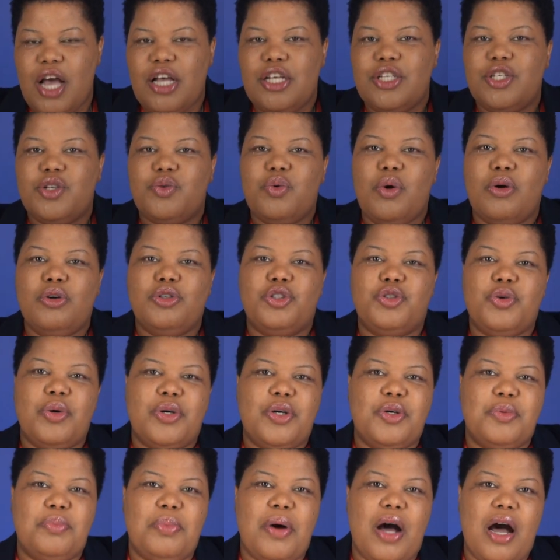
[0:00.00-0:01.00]

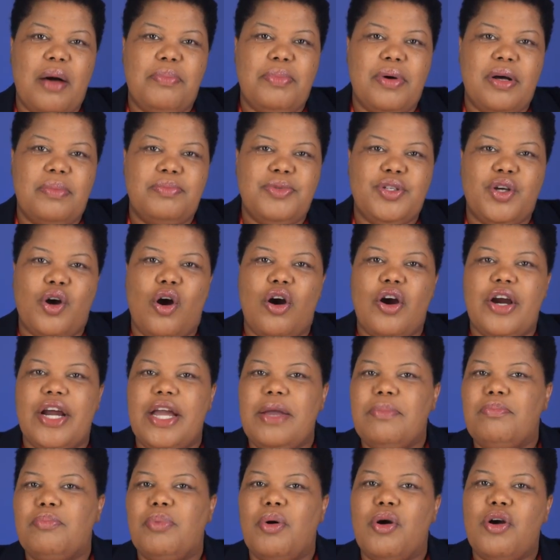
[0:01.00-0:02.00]
Scroll-triggered pop-ups are
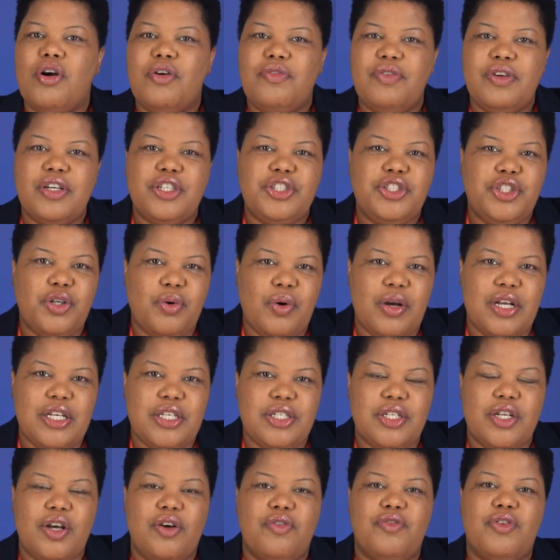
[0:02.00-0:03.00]
a perfect
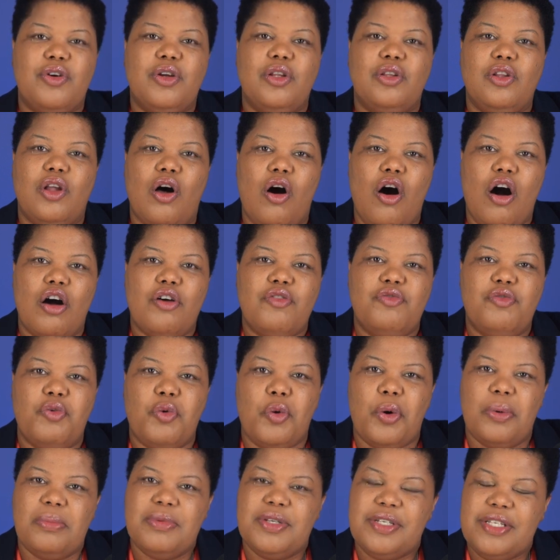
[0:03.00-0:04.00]
choice for
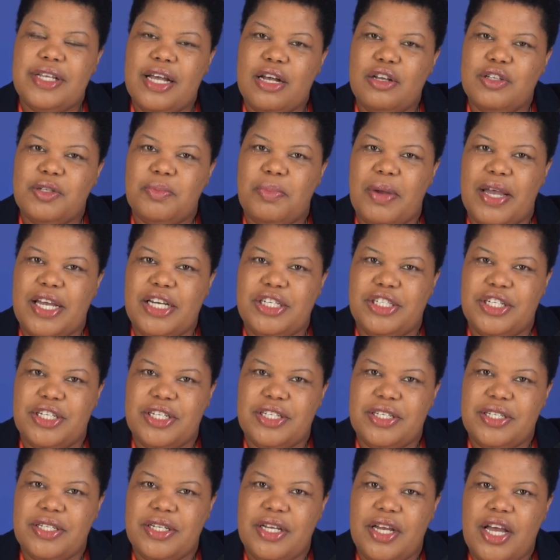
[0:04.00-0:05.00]
long-form sales
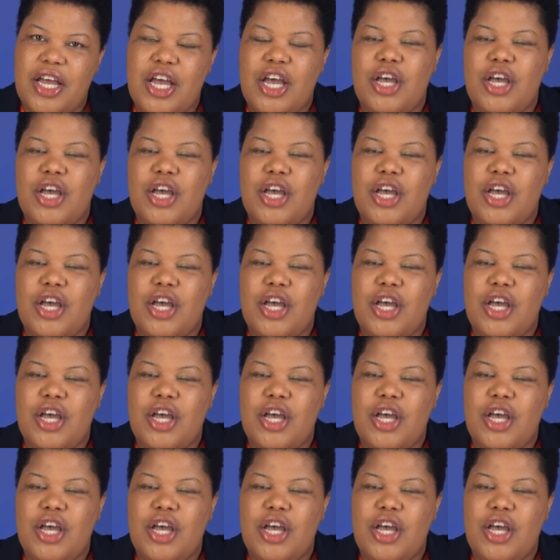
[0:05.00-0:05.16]
pages.